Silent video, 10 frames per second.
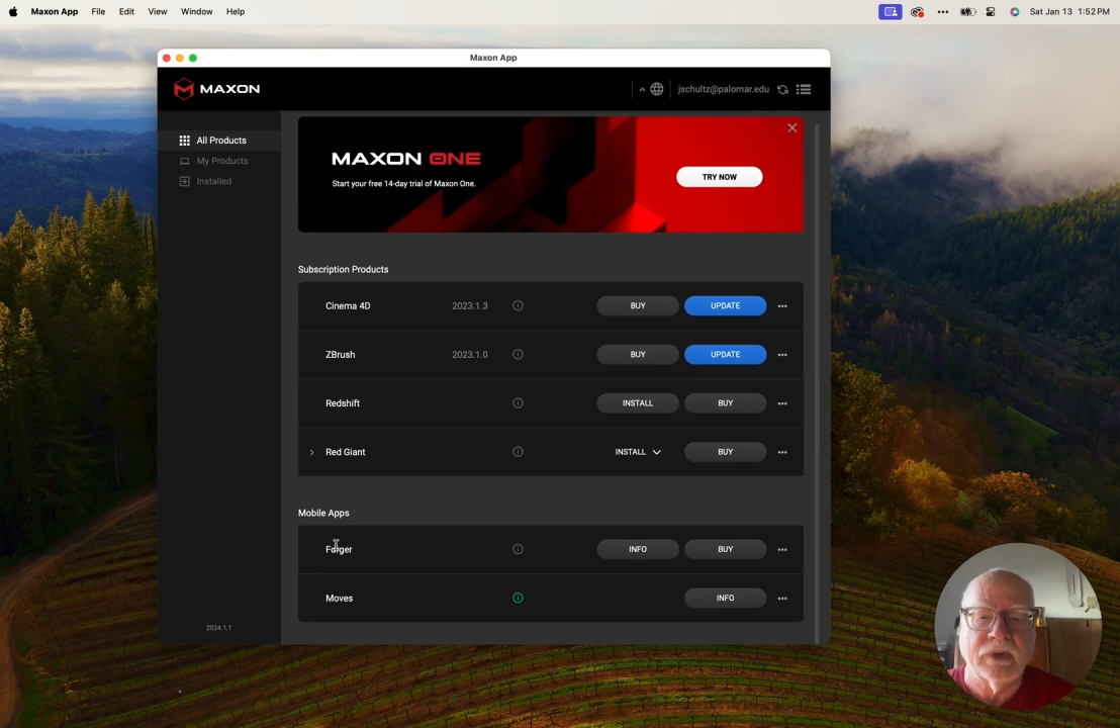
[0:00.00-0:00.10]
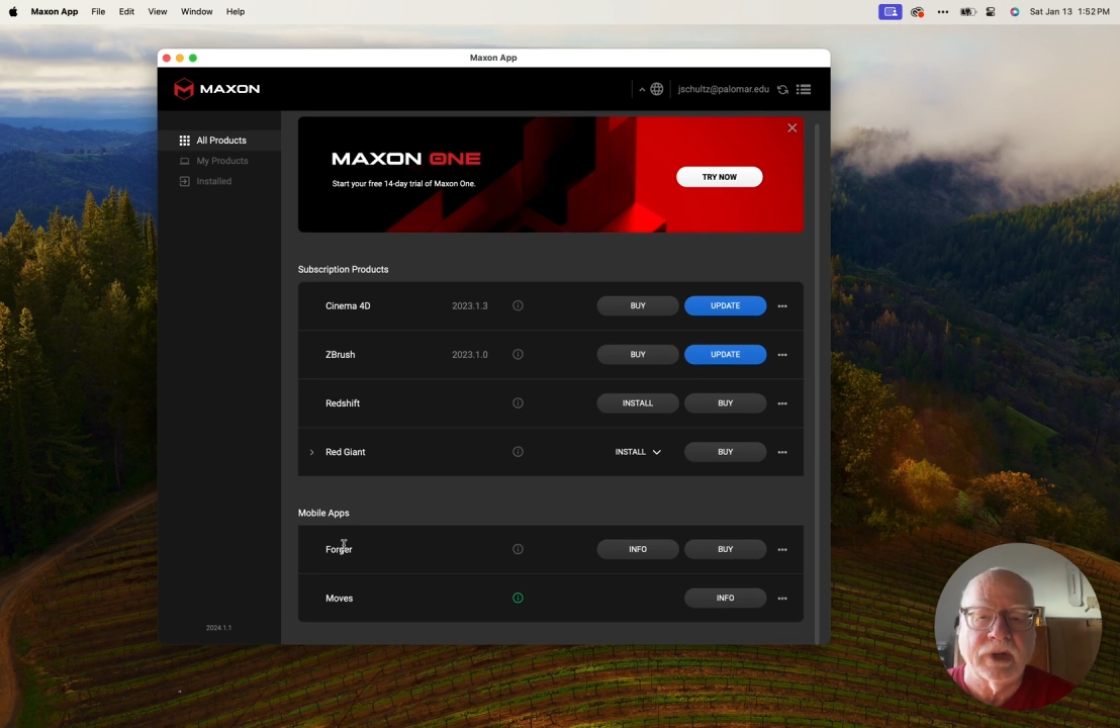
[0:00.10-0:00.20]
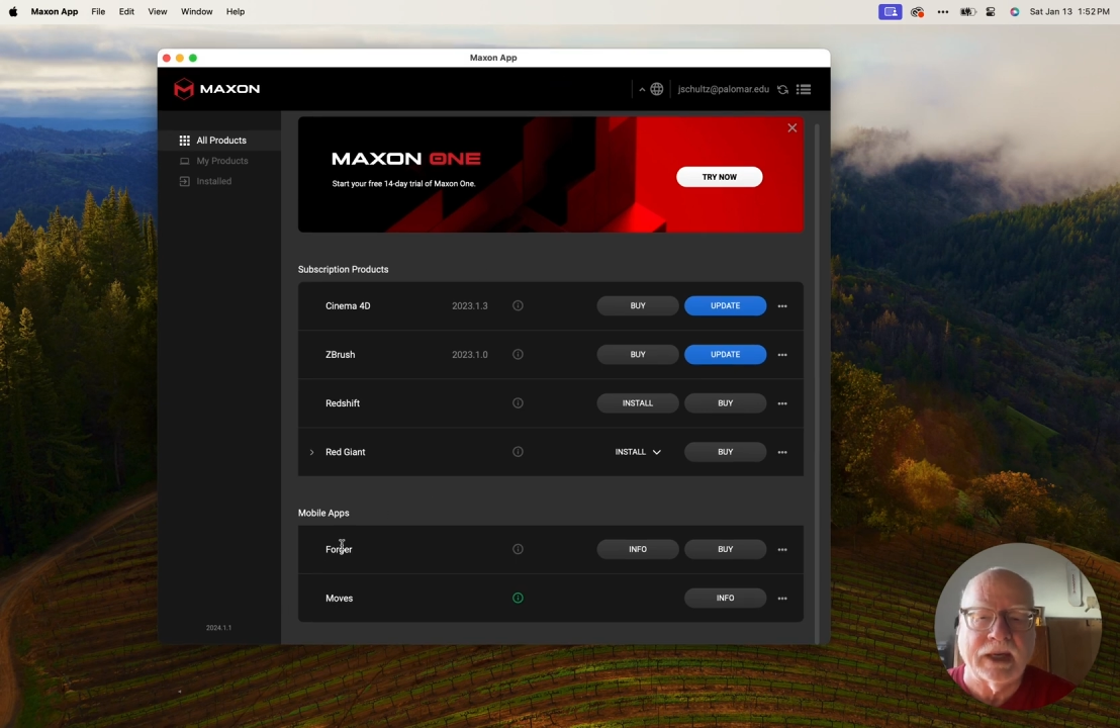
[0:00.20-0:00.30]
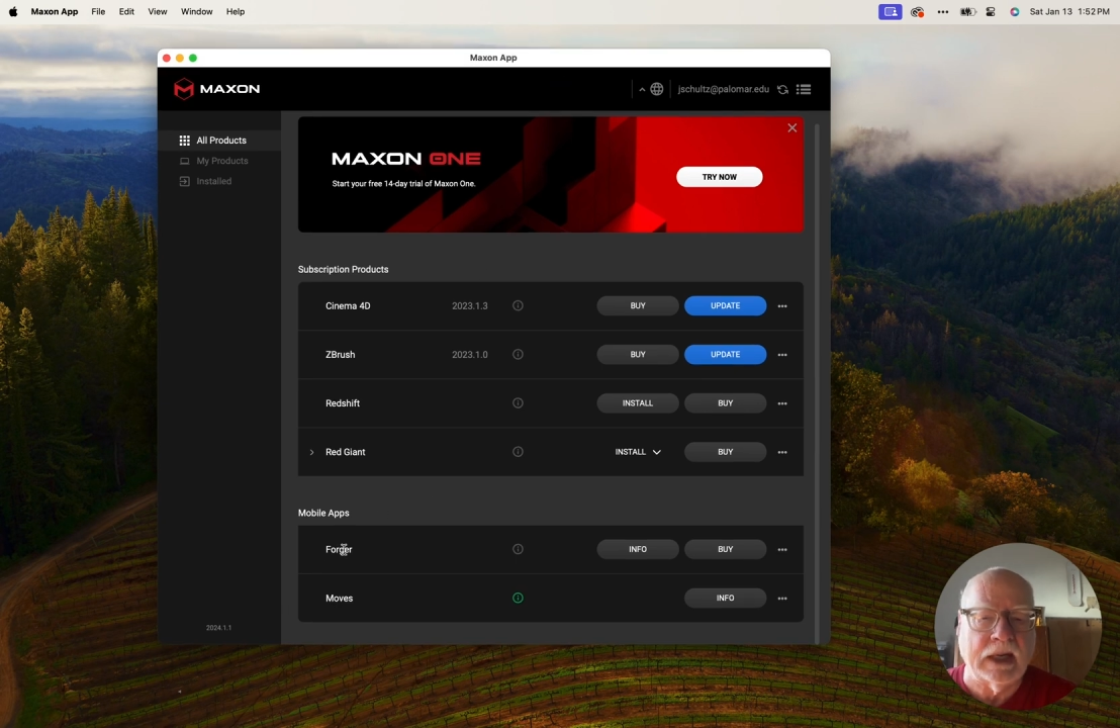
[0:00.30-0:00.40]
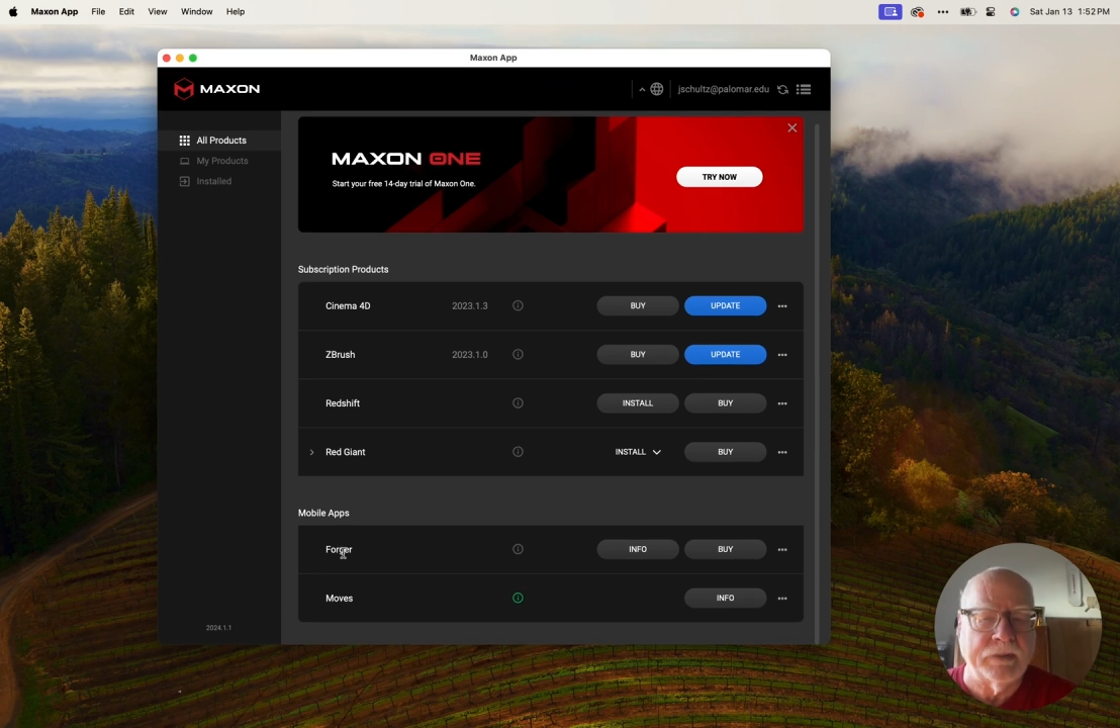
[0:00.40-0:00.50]

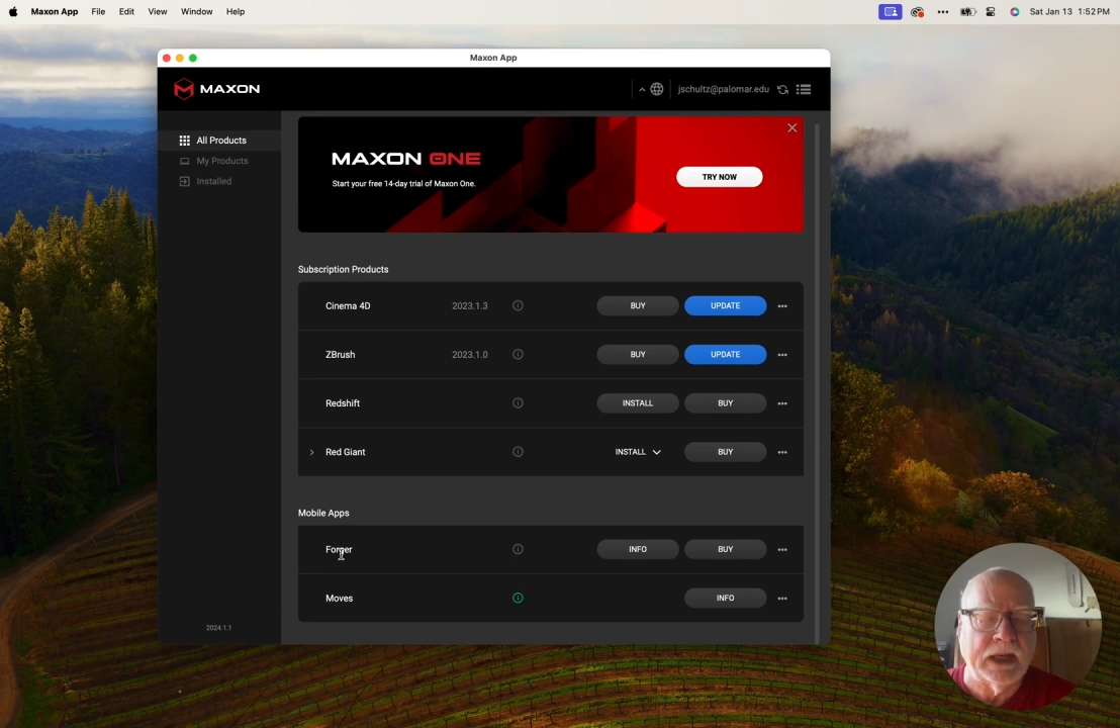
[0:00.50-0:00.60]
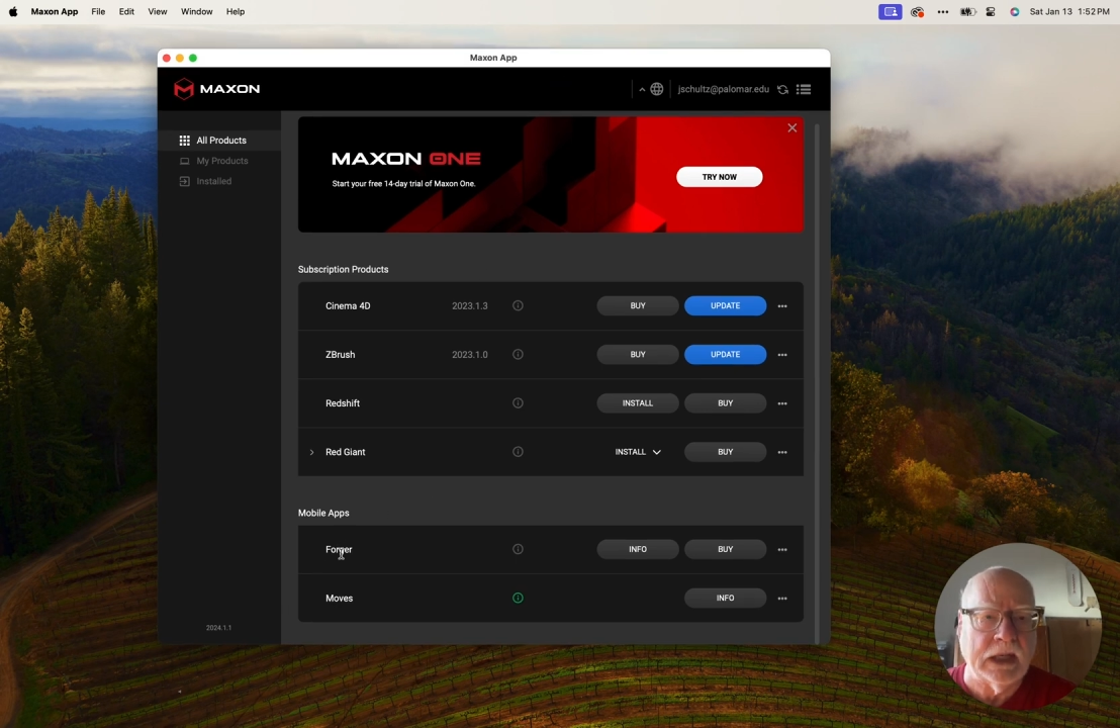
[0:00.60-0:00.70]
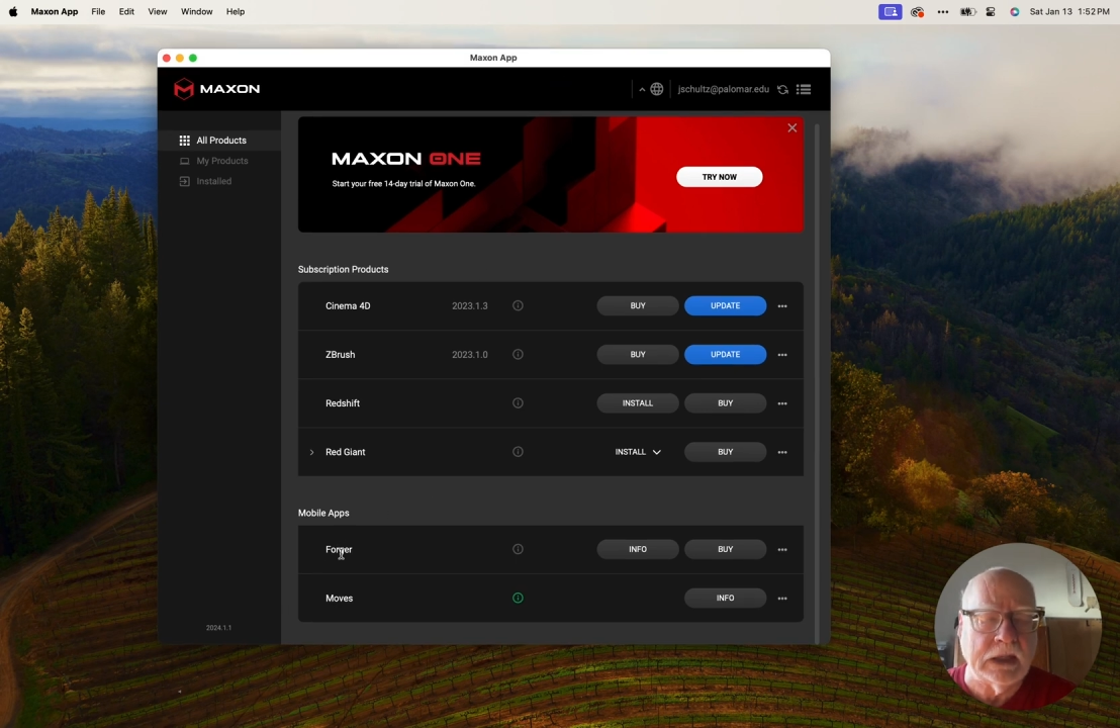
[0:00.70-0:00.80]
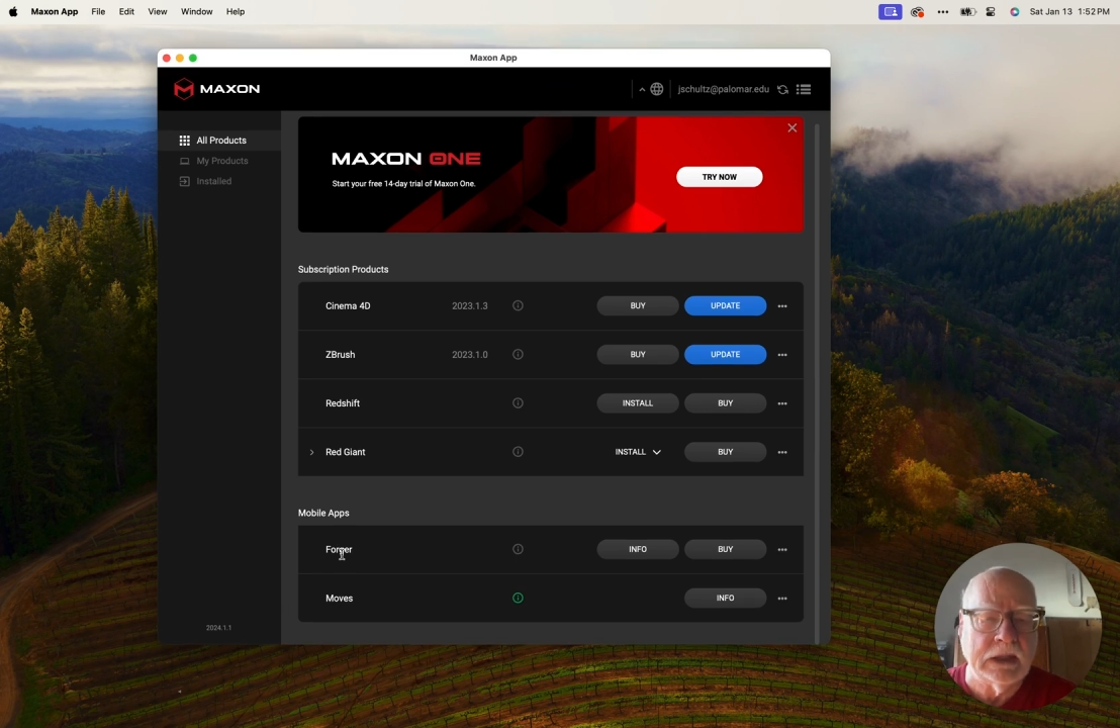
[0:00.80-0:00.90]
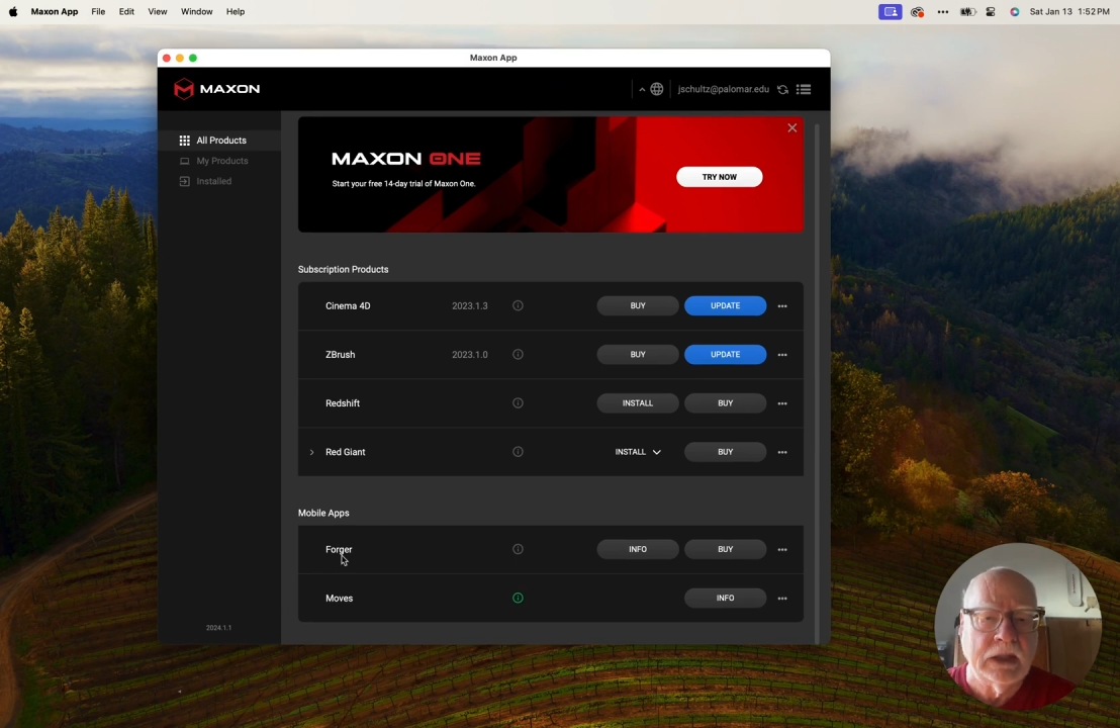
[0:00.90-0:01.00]
like
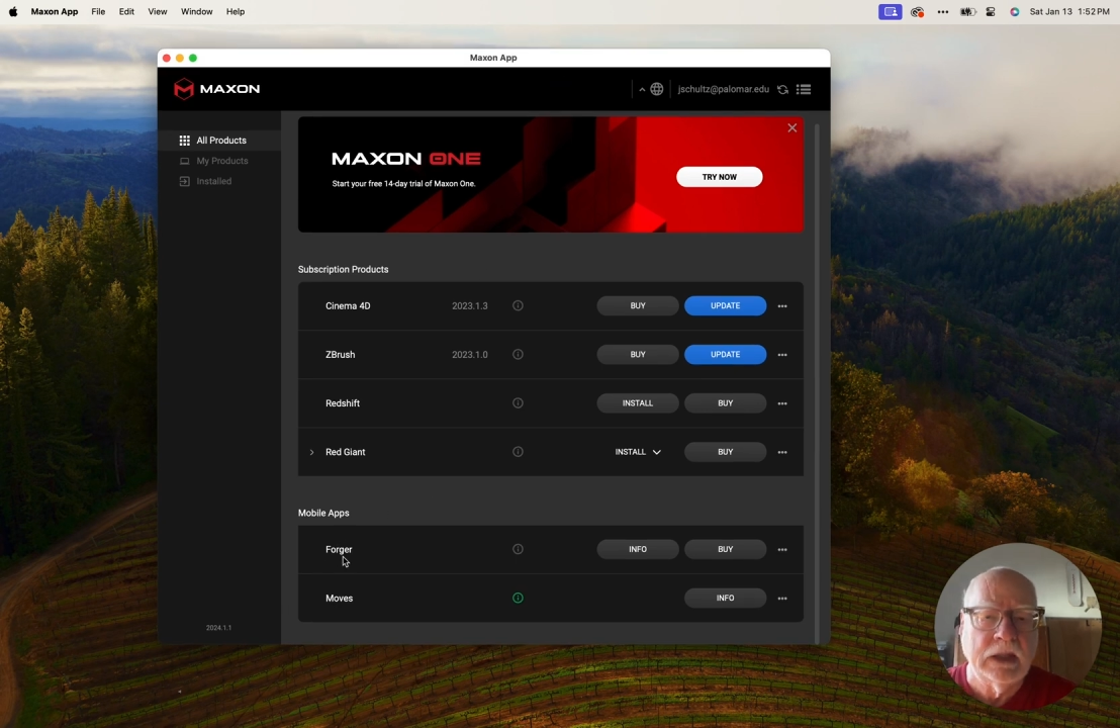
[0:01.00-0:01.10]
iPad.